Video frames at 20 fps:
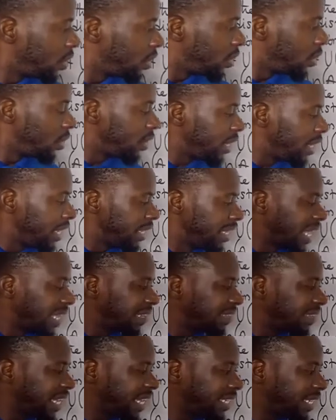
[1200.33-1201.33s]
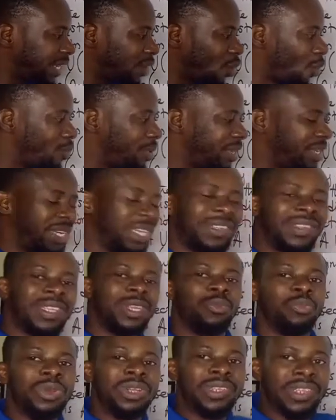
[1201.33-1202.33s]
intersection, will be
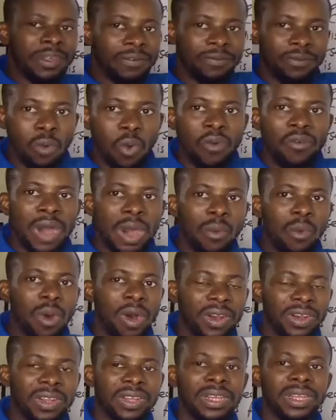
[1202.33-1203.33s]
distributive over what?